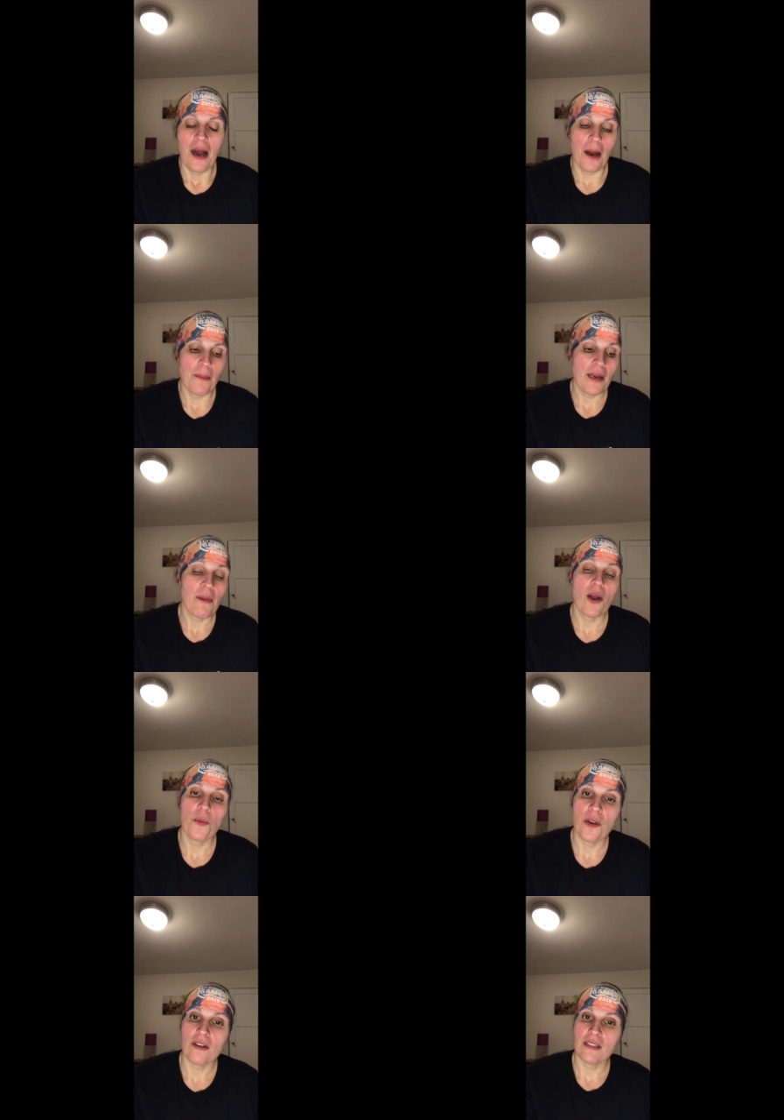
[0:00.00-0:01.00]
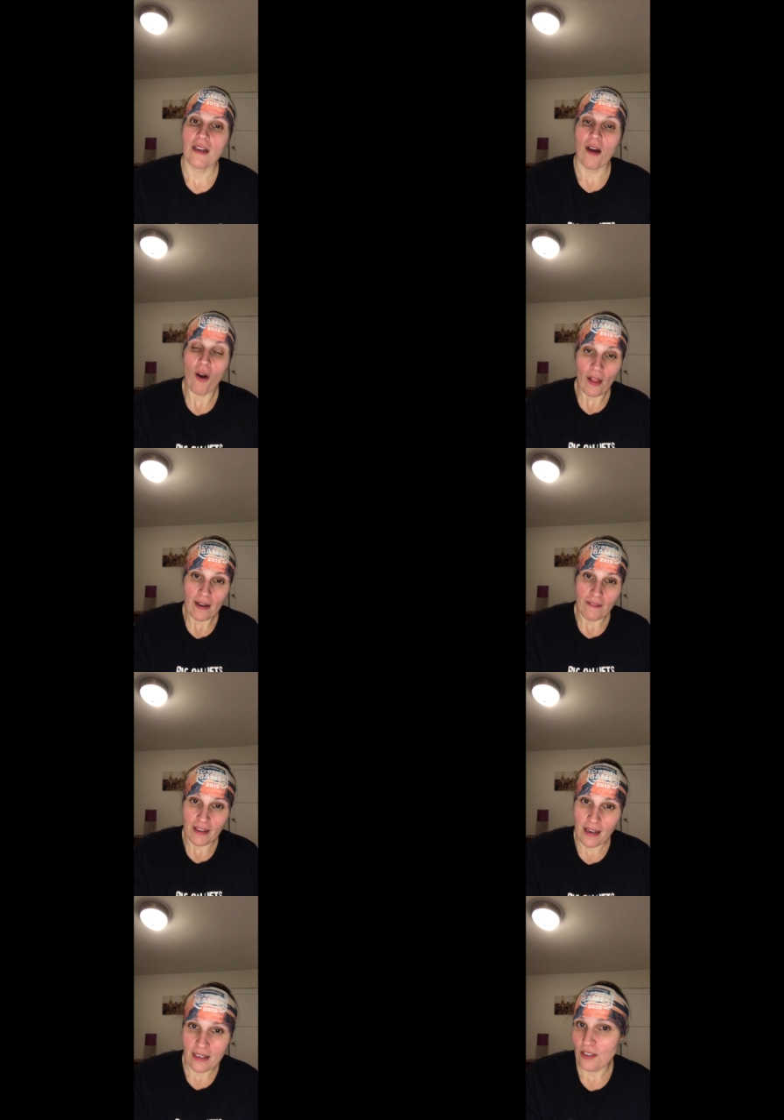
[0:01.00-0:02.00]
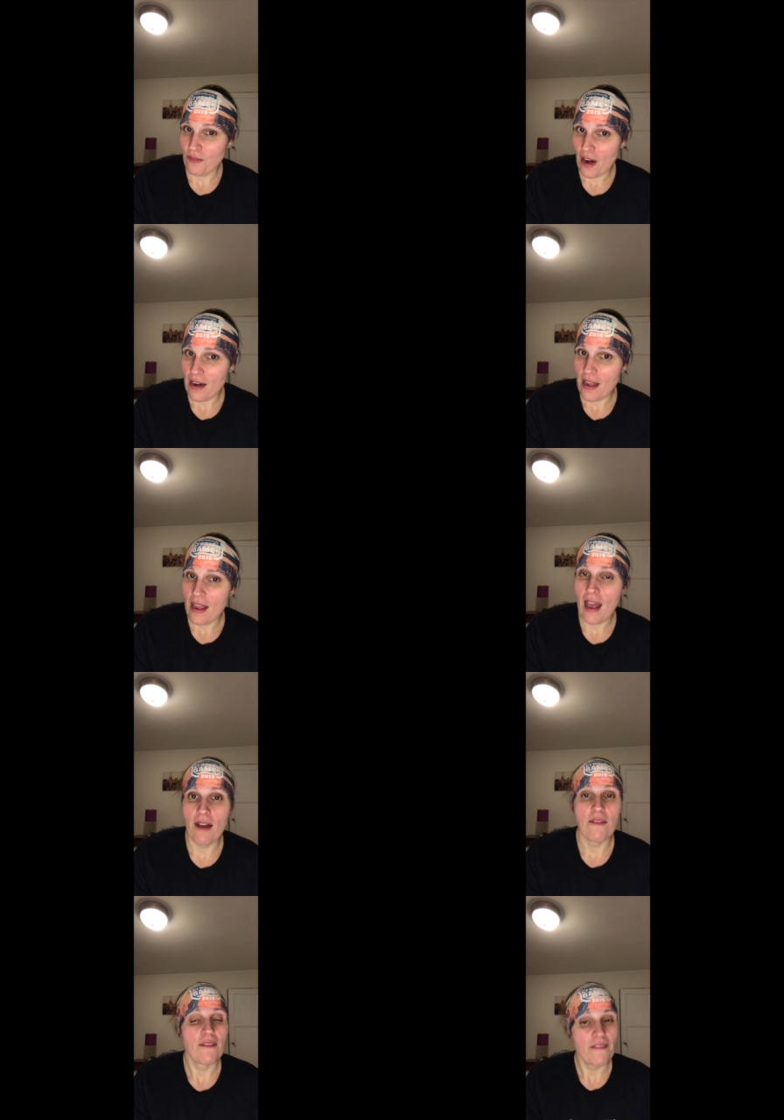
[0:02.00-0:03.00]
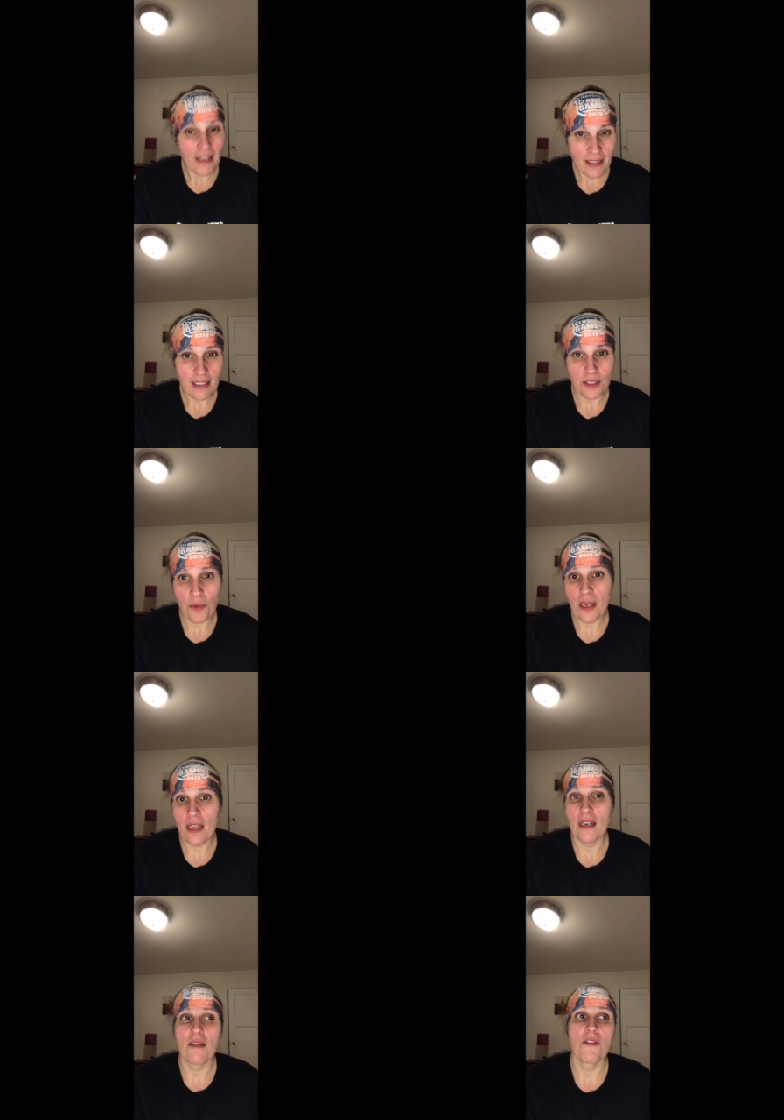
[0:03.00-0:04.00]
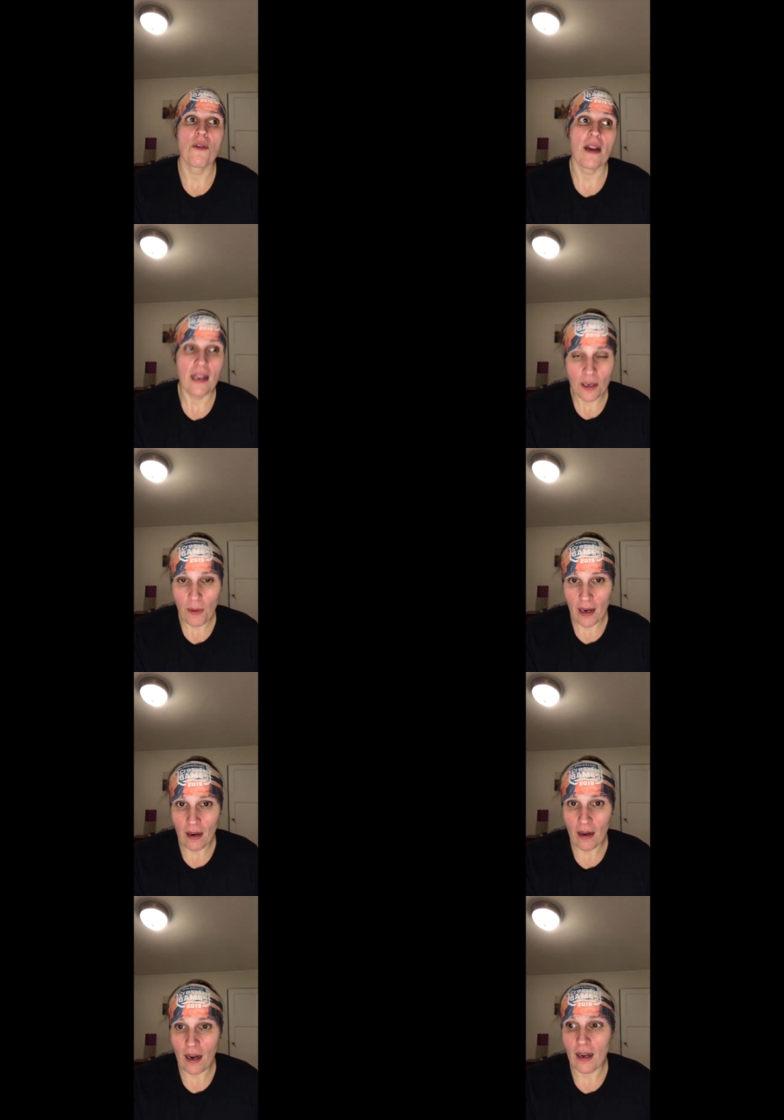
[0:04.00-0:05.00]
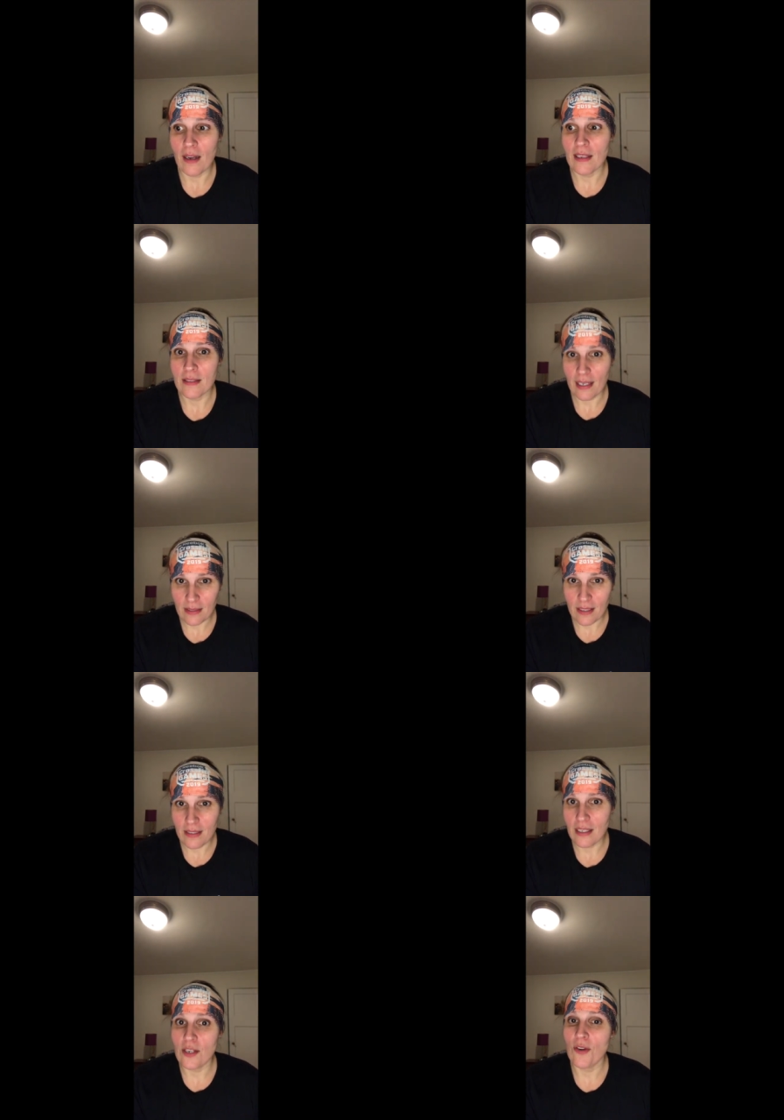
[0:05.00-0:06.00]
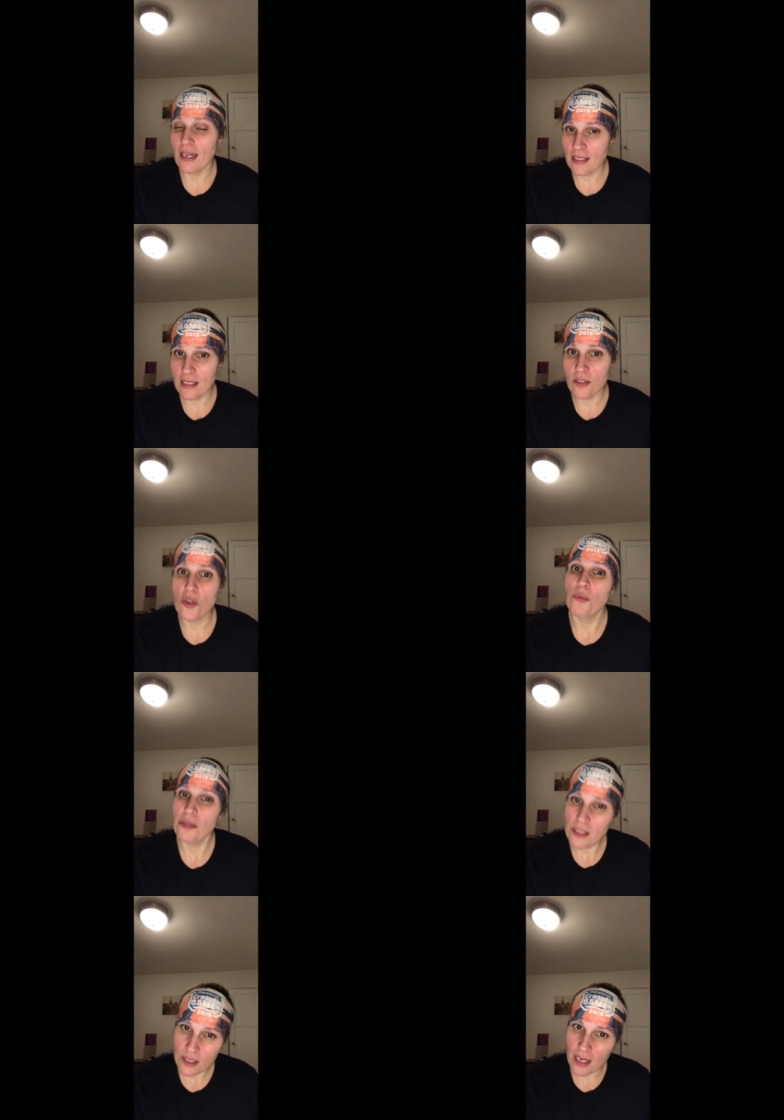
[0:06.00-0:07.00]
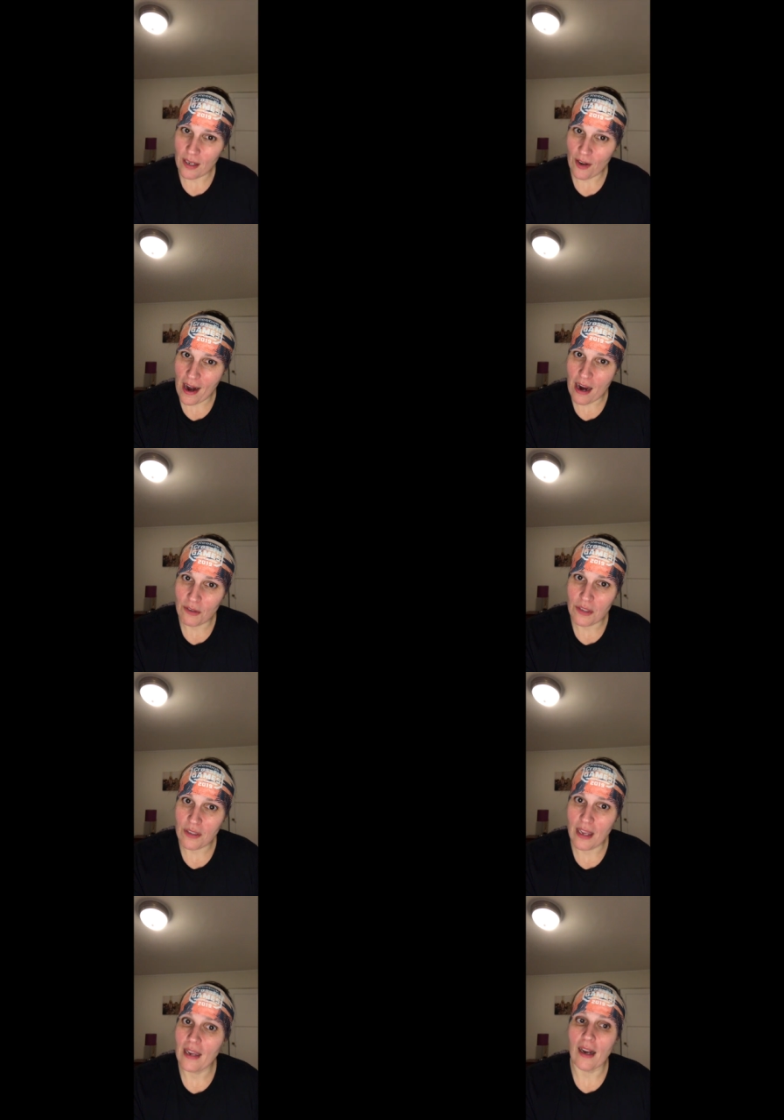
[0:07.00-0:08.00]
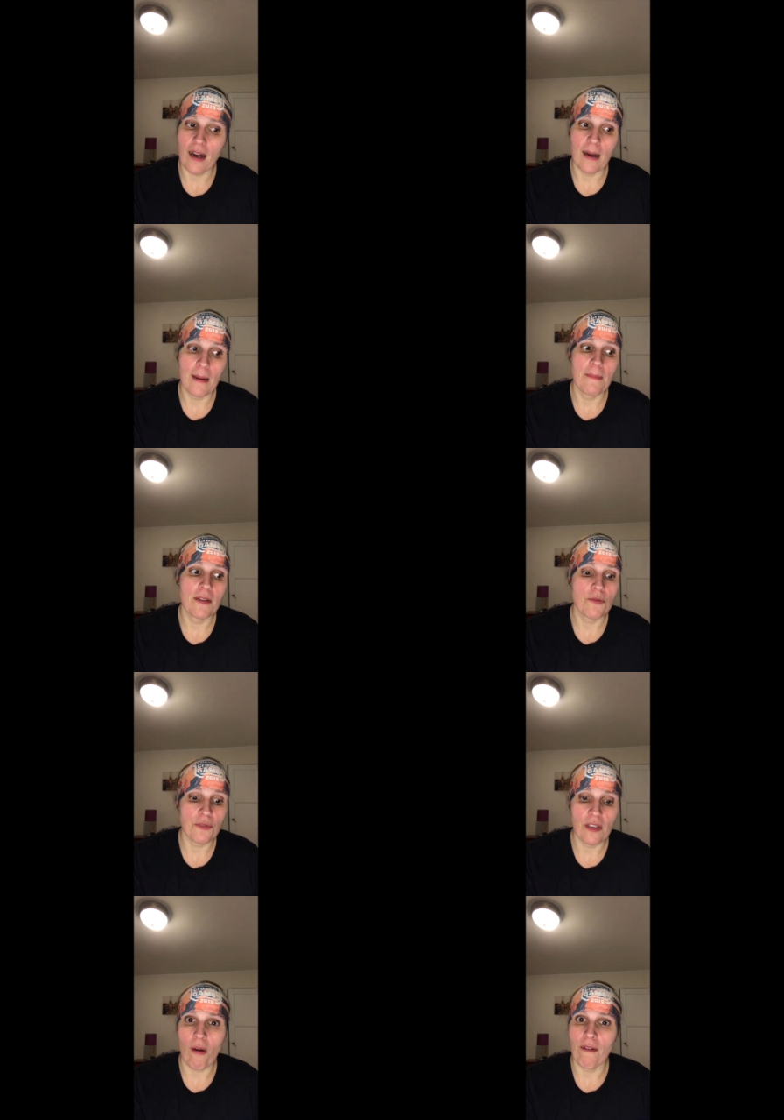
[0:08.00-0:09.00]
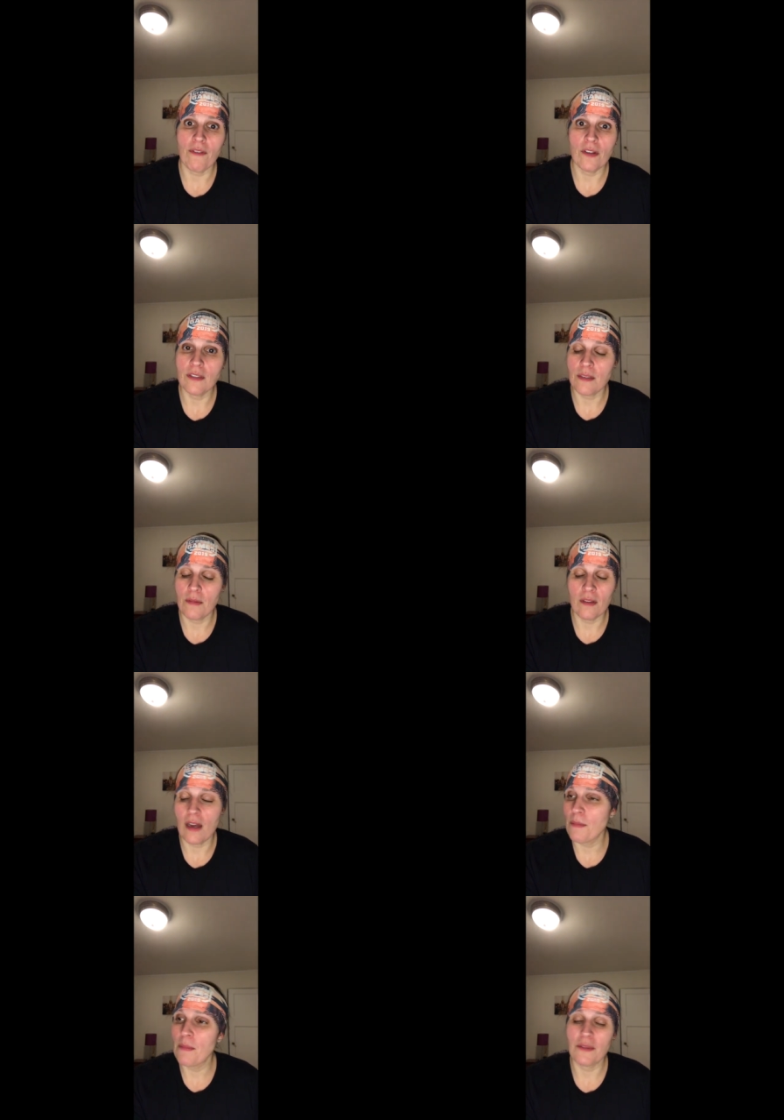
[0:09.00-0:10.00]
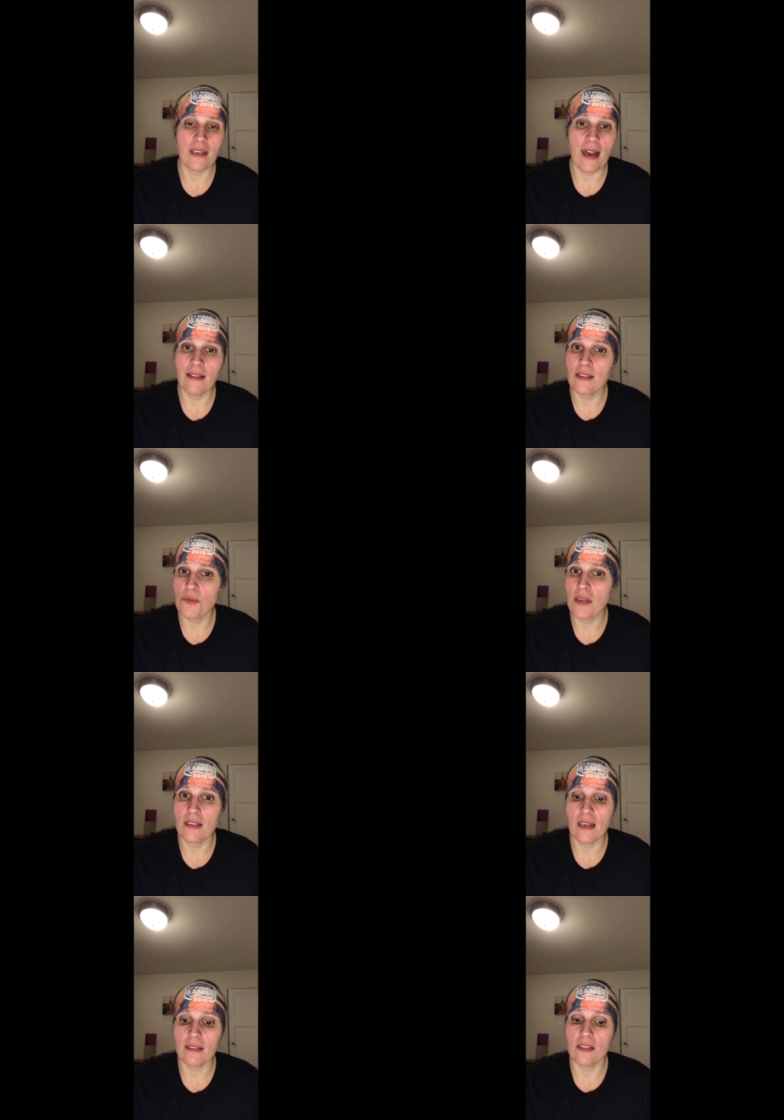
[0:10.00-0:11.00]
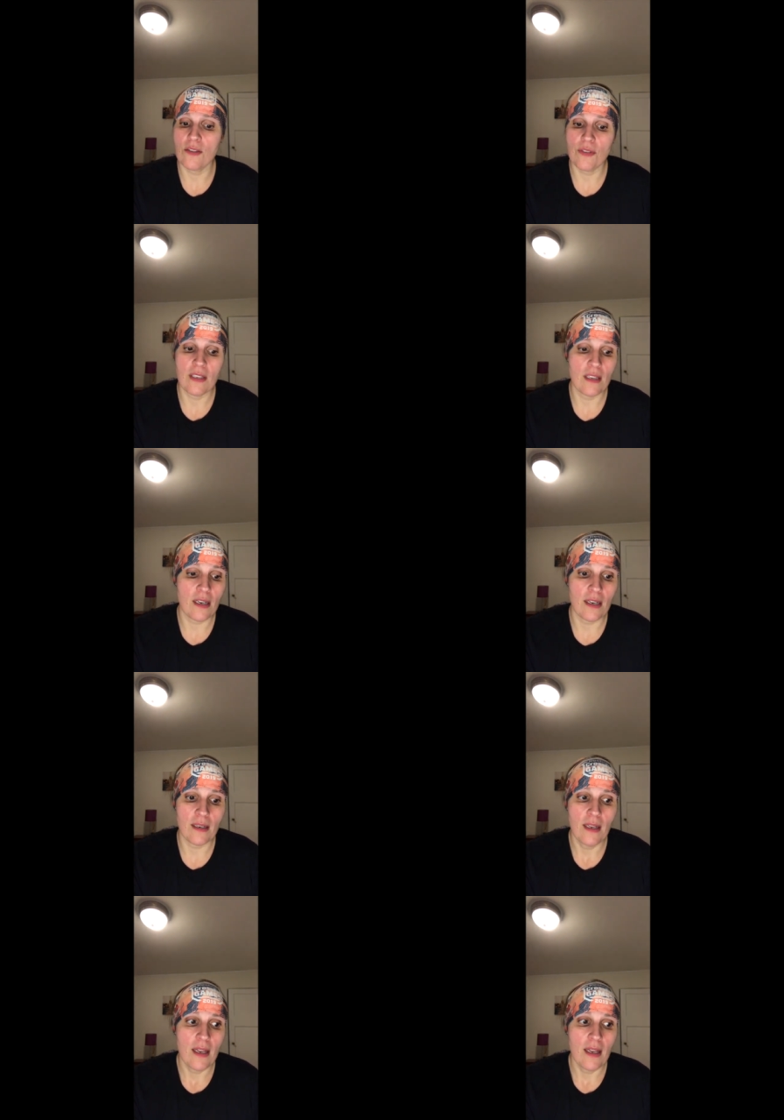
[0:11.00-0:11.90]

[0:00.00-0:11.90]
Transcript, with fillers: um, but anyway, hope you guys all had a fantastic Friday. Have a fantastic weekend. If you're anywhere uh, in Texas and you guys get snow, please stay in your house. Like, um, it was really awful. So a lot of people died this week in Texas in the